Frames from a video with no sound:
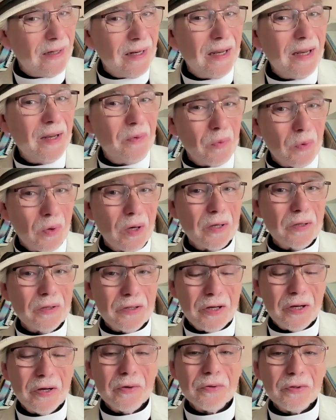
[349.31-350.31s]
he
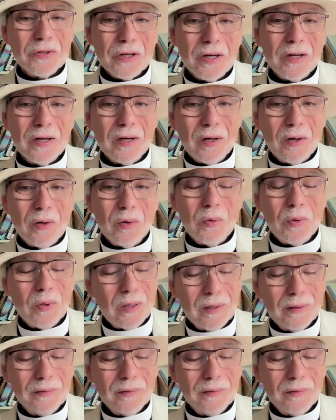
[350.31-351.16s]
was years ago.